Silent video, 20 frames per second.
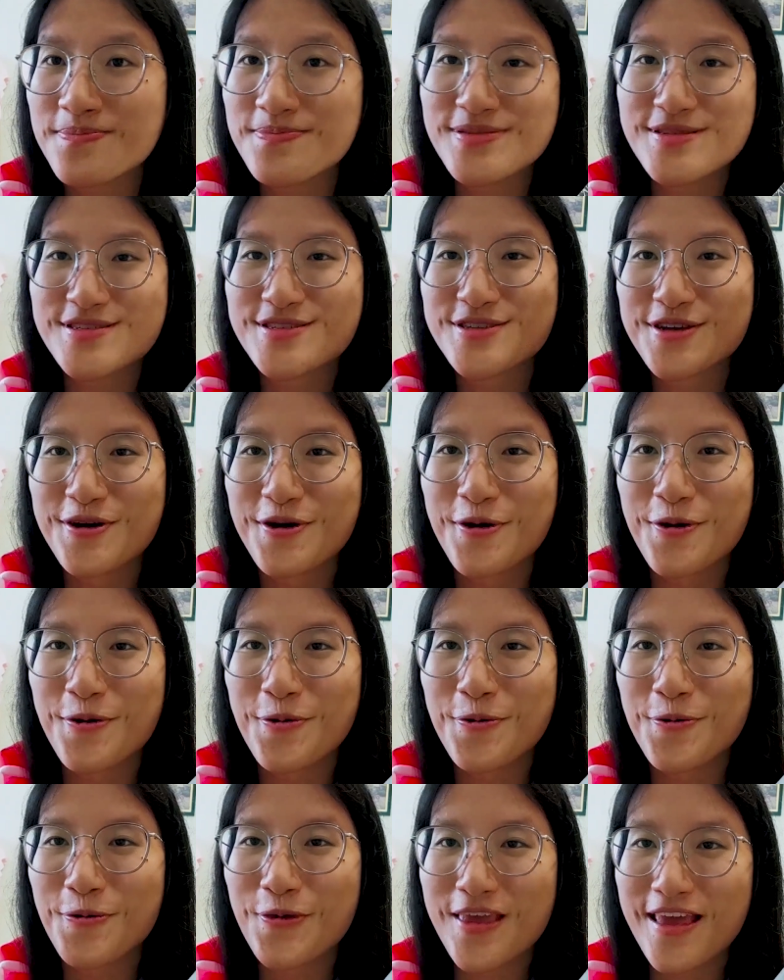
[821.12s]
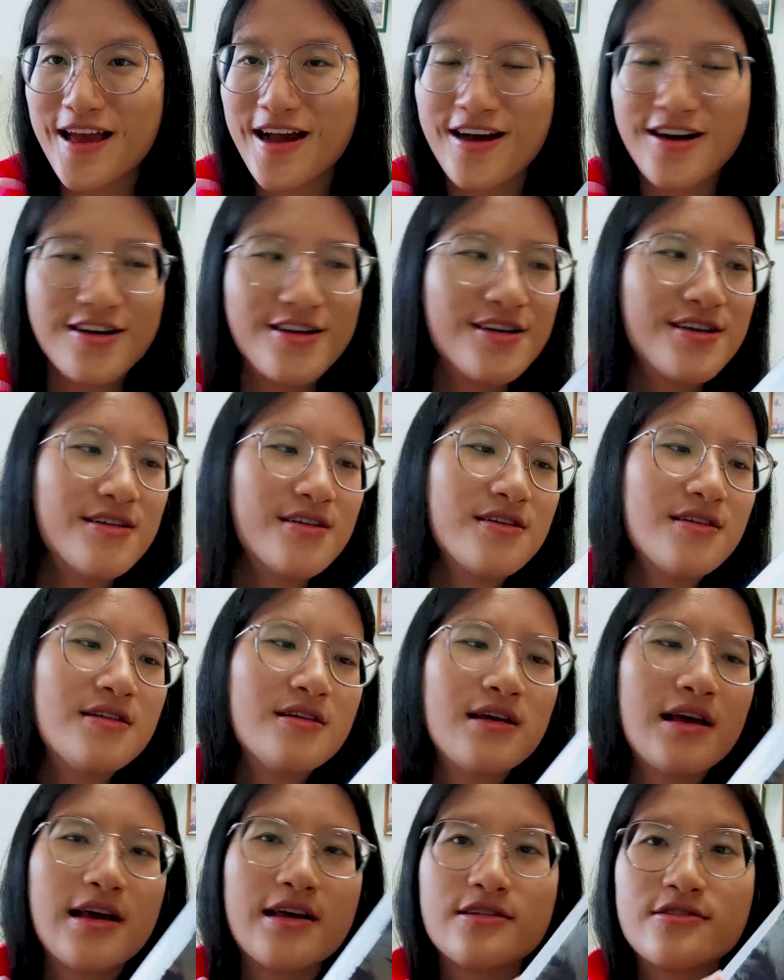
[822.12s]
so yeah.
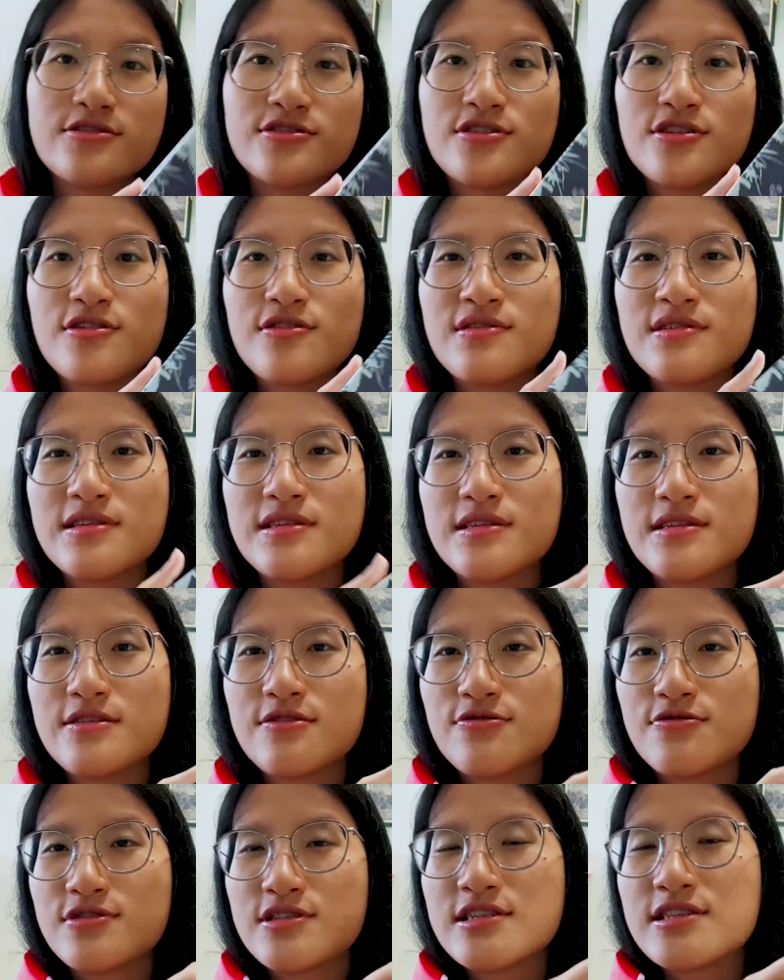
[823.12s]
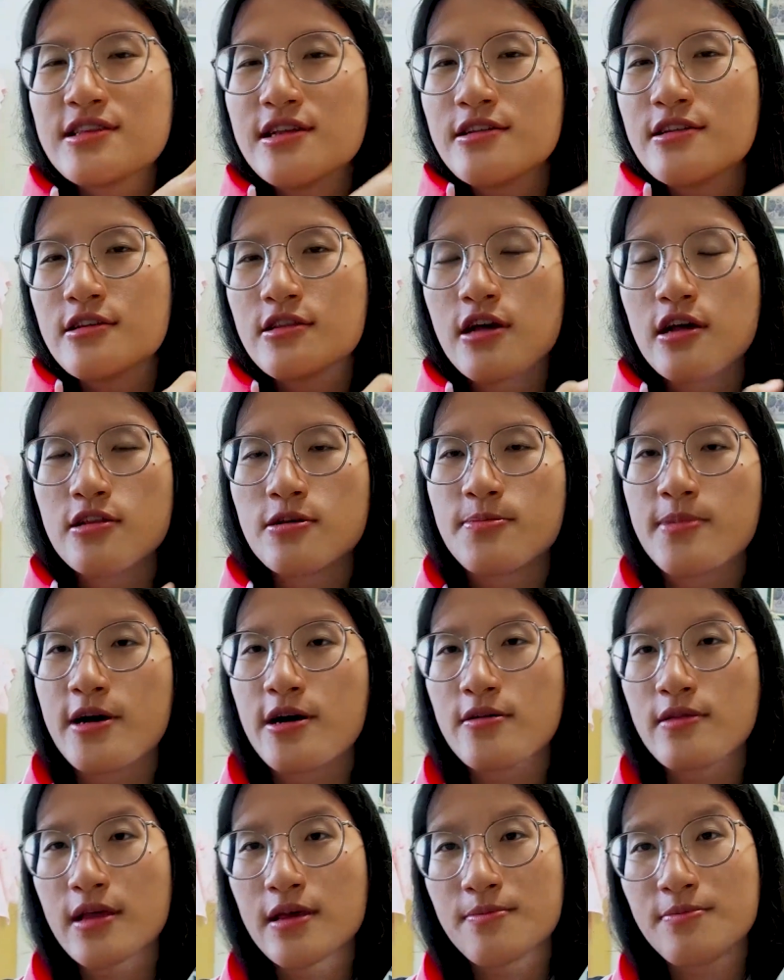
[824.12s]
And so you just learn a lot
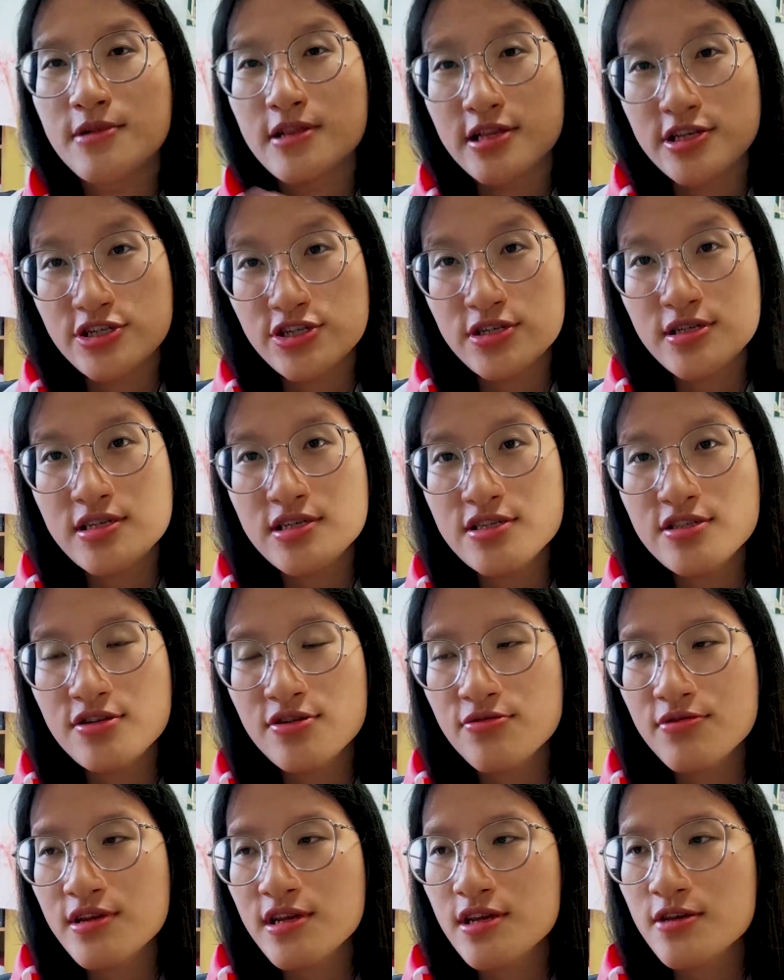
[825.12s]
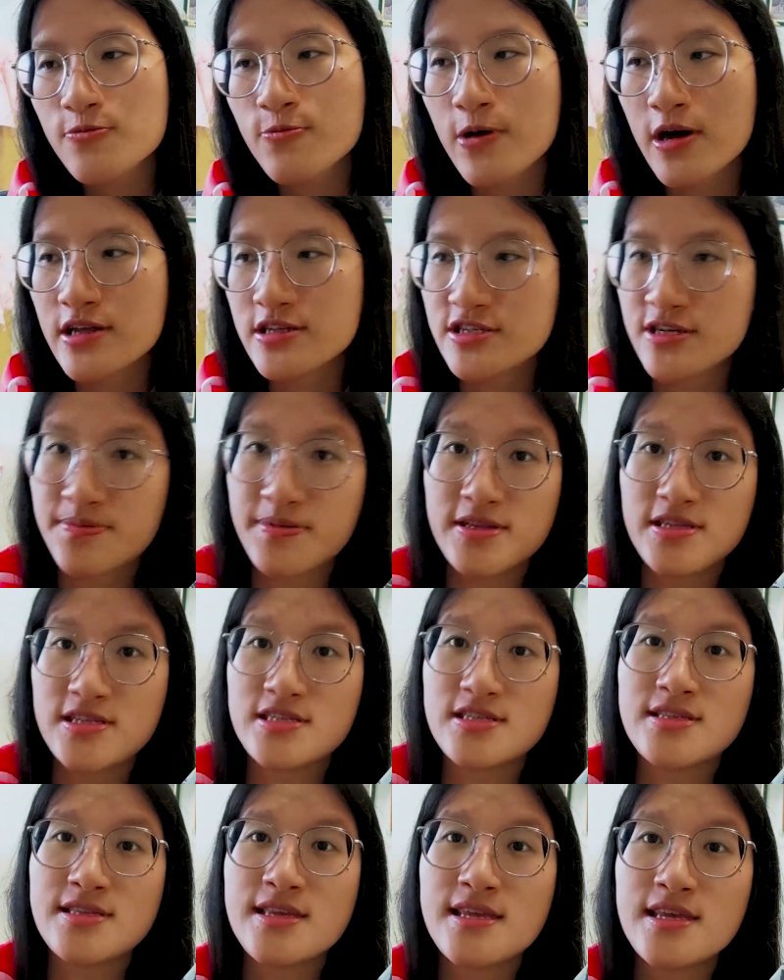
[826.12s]
about like Malaysian history, what
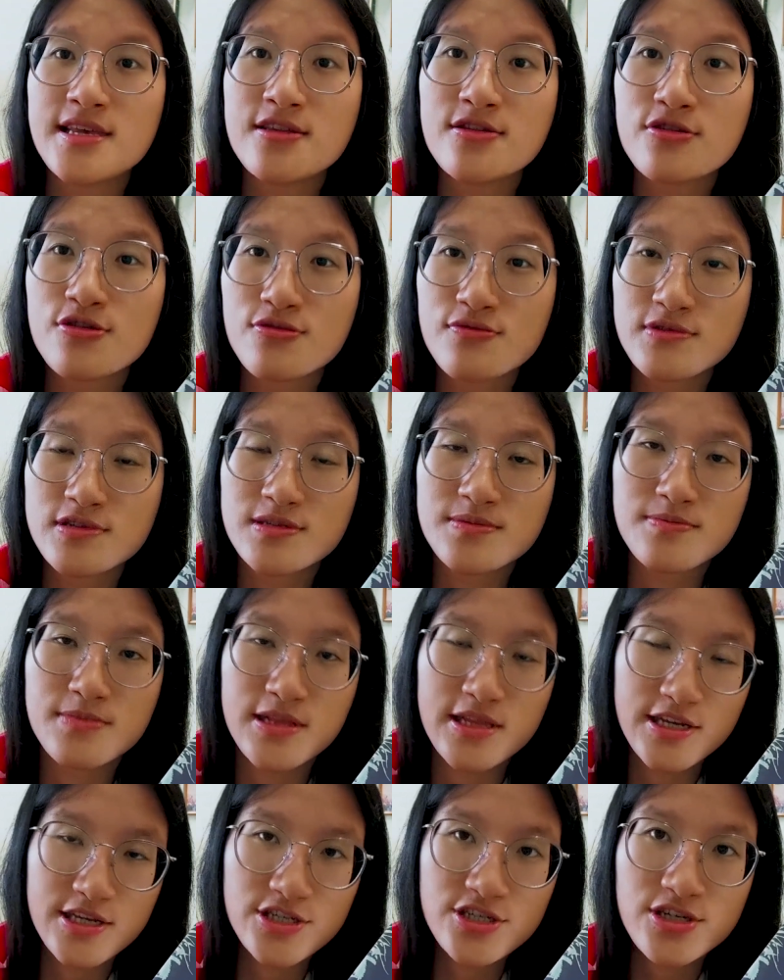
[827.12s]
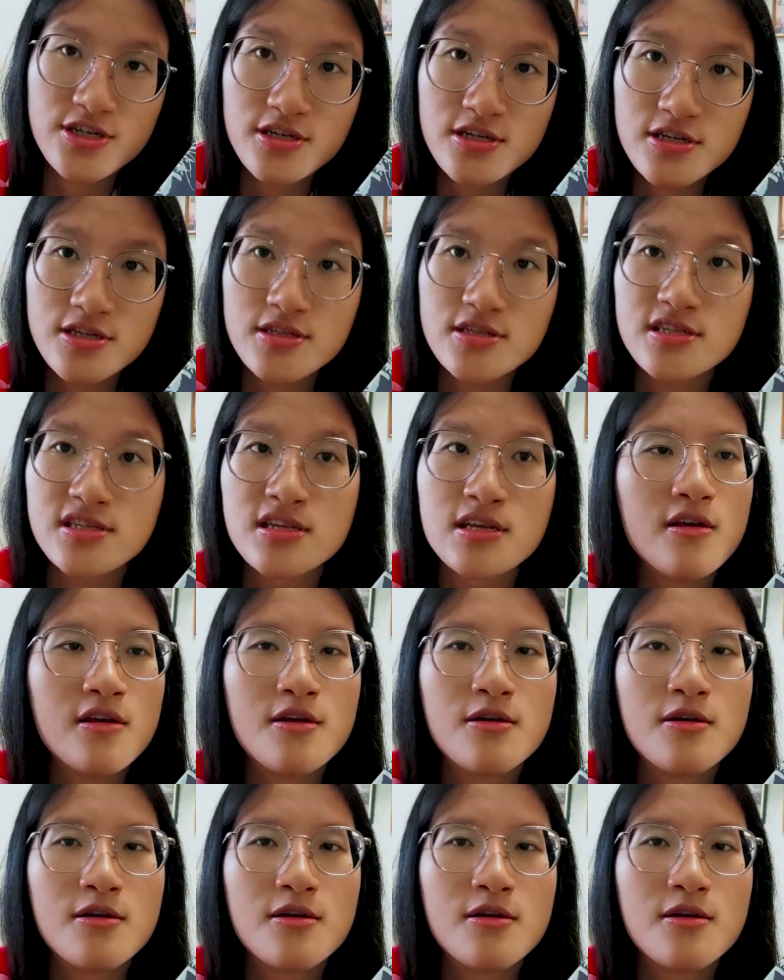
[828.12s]
Japanese did towards Malaysians.